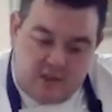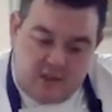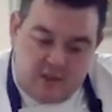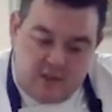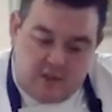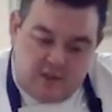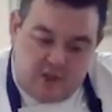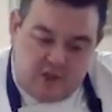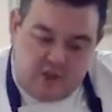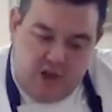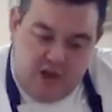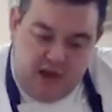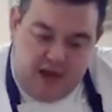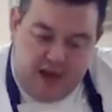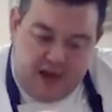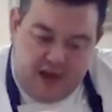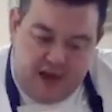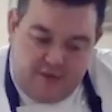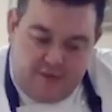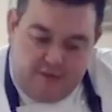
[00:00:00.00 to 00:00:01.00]

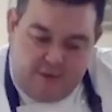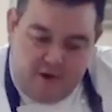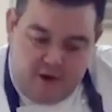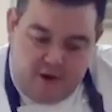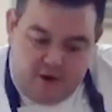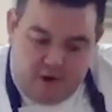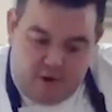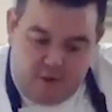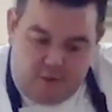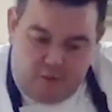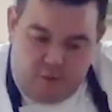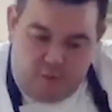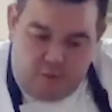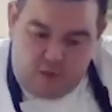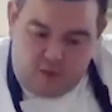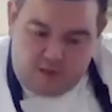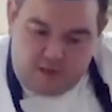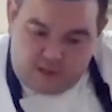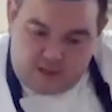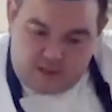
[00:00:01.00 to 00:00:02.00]
chive and
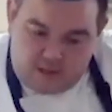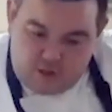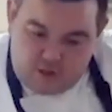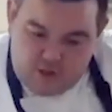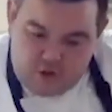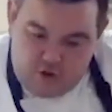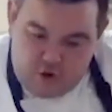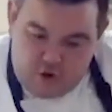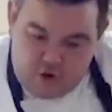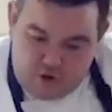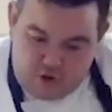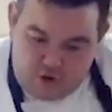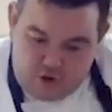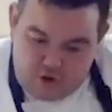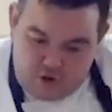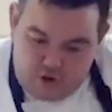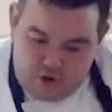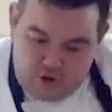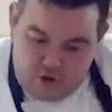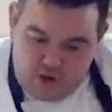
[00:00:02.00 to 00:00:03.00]
whisky sauce
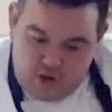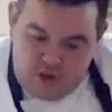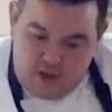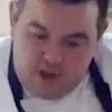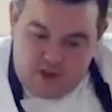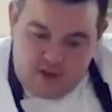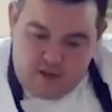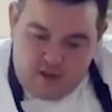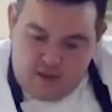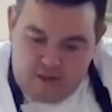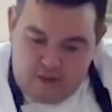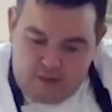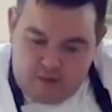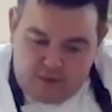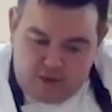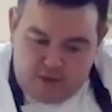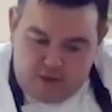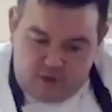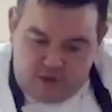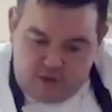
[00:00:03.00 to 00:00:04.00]
that we're
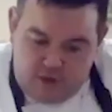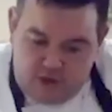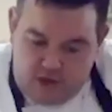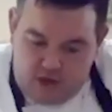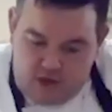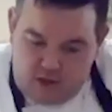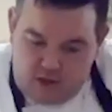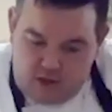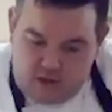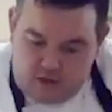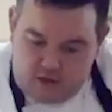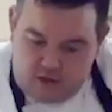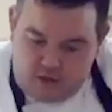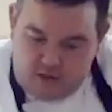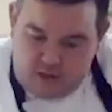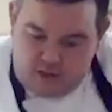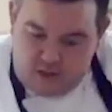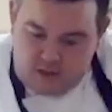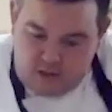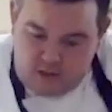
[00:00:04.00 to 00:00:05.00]
just